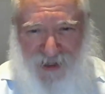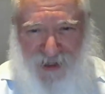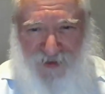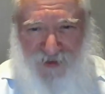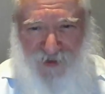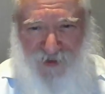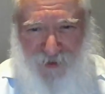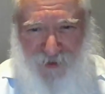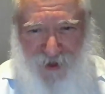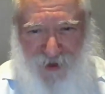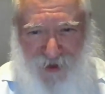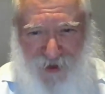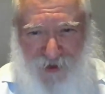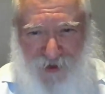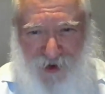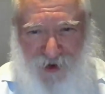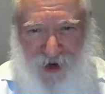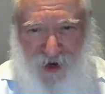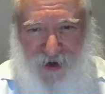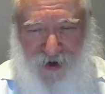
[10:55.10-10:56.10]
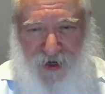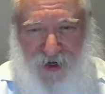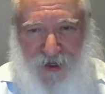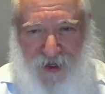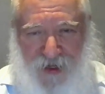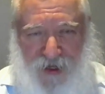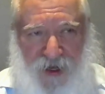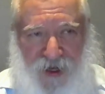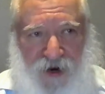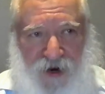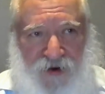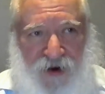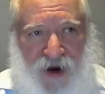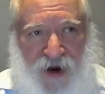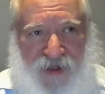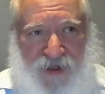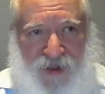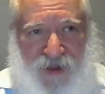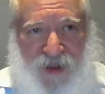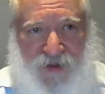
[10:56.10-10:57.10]
our self-image, to our our
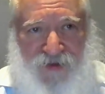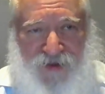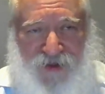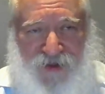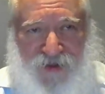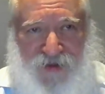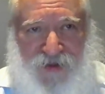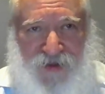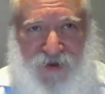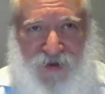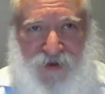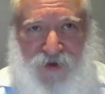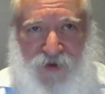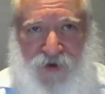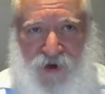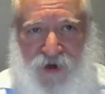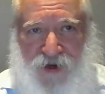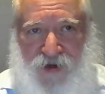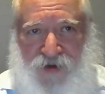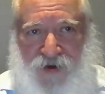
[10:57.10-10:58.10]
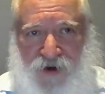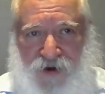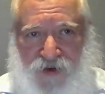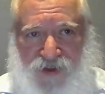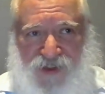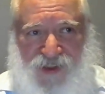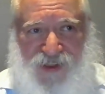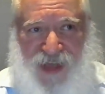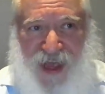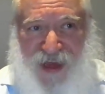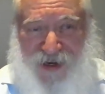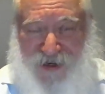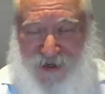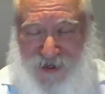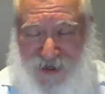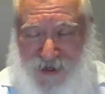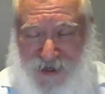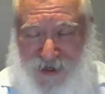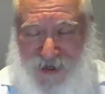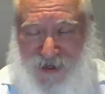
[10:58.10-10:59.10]
identity, to our, our
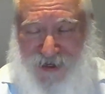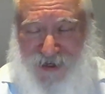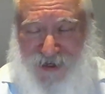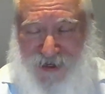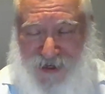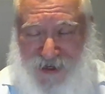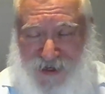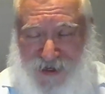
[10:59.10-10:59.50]
sanity.